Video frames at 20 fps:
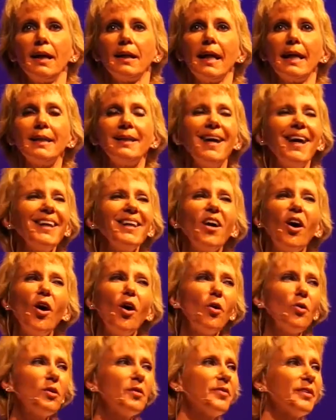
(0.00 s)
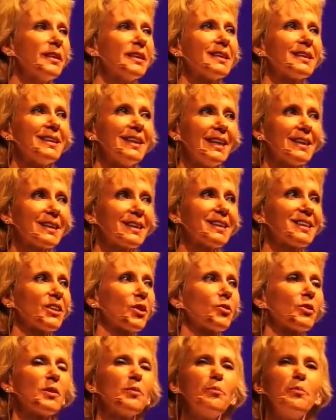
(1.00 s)
And not all of it is
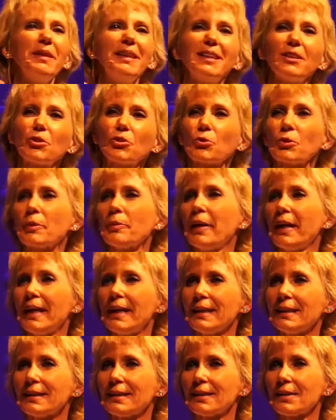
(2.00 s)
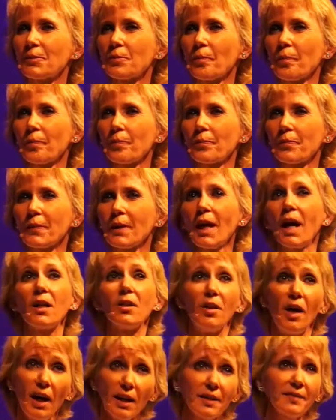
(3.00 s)
necessarily ministry-based. A
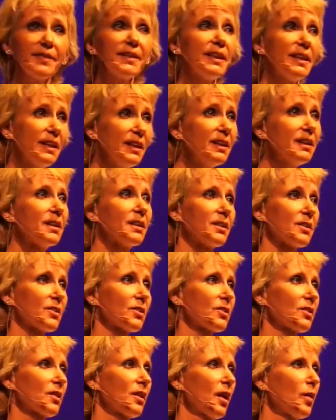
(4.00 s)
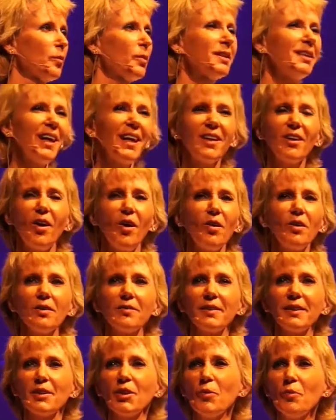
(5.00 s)
lot of it is, but not all
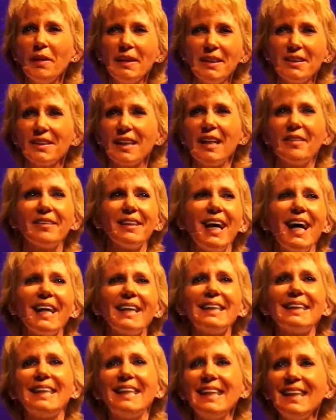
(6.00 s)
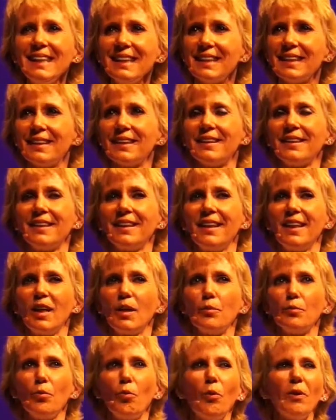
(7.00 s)
of it. You may just have an idea,
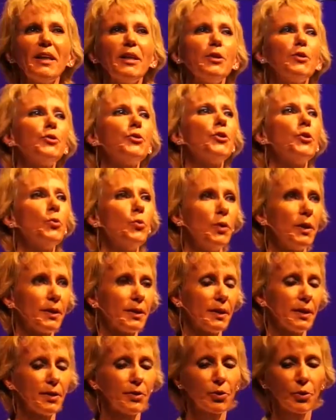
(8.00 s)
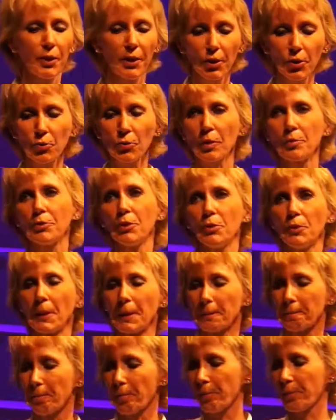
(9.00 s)
but what do you do with it? So here's what I'm
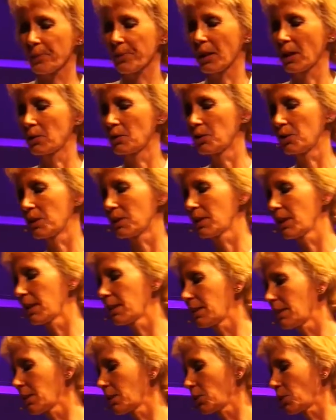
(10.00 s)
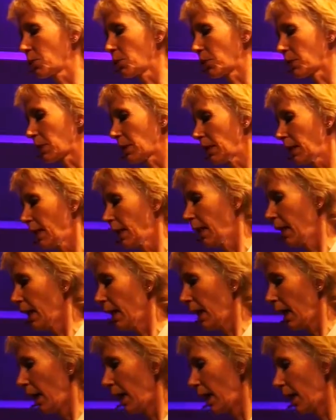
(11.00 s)
doing, just to cut this short.
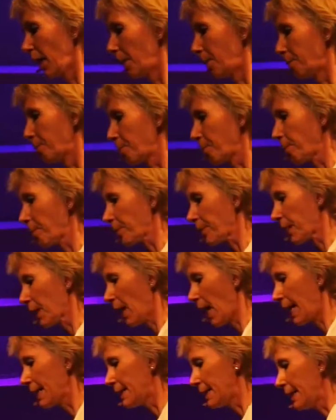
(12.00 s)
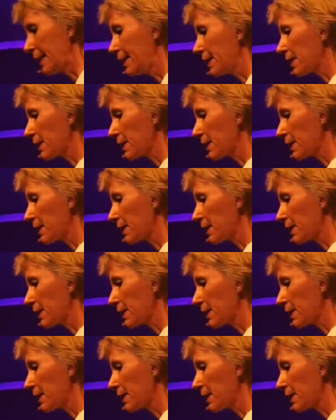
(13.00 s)
I did